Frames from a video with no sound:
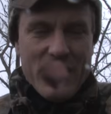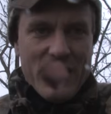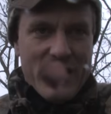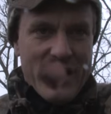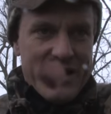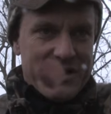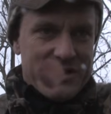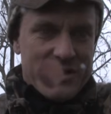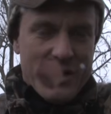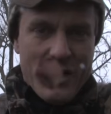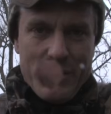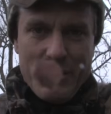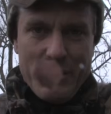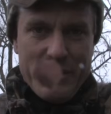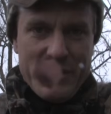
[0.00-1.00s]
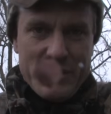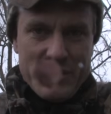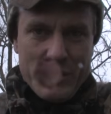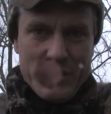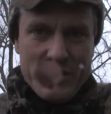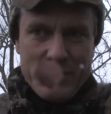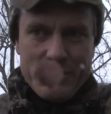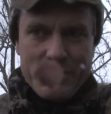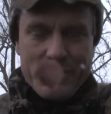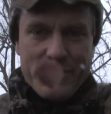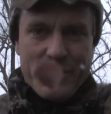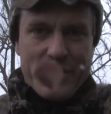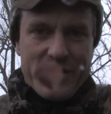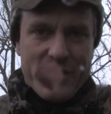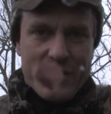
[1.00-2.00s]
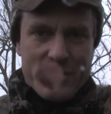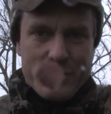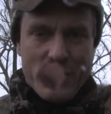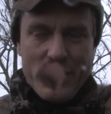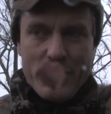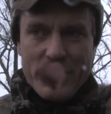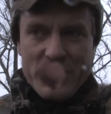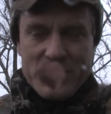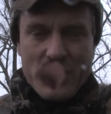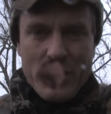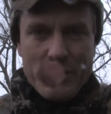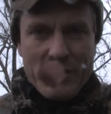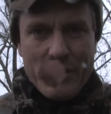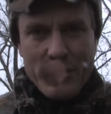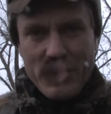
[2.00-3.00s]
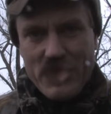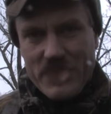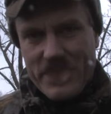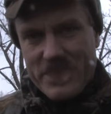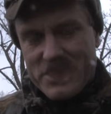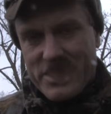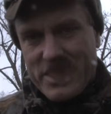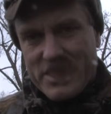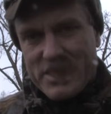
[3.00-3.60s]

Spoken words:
And I just saw him. I mean, he was only 30 yards away when I saw him coming along the edge of that